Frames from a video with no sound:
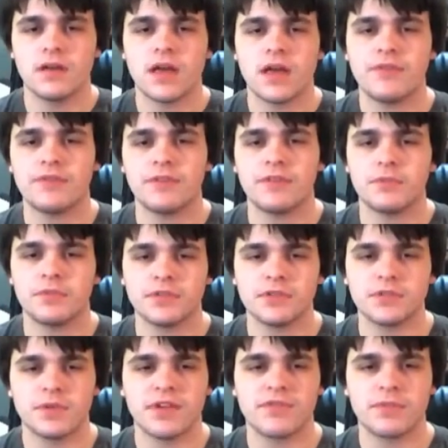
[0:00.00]
After he's pushed
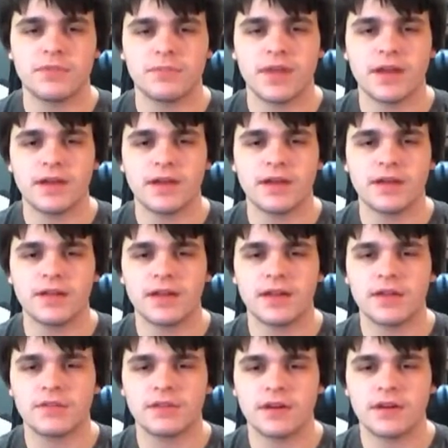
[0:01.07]
away from panhandling
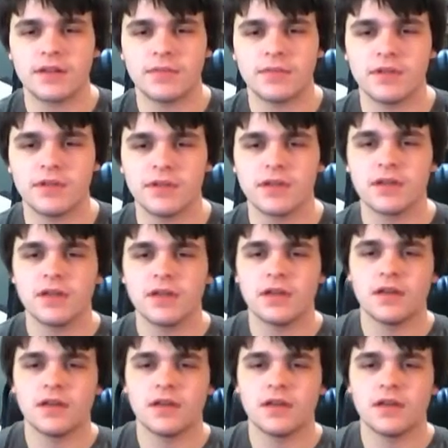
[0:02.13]
outside of the building,